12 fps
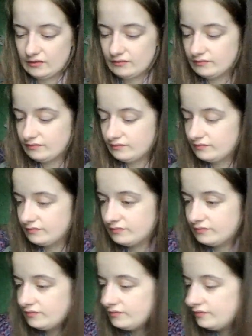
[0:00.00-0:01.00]
for I asked
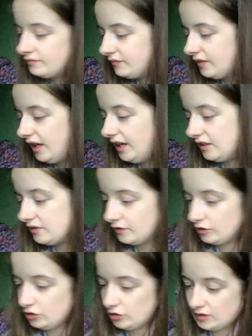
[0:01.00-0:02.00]
for just dance though,
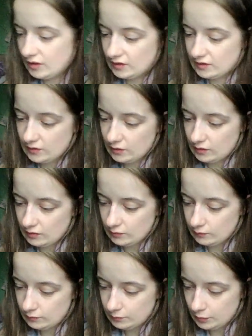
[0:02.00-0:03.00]
but they got me the kids
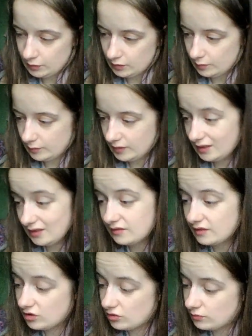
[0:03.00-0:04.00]
version.
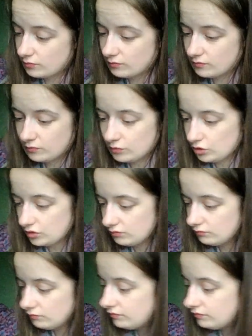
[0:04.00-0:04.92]
Fair enough.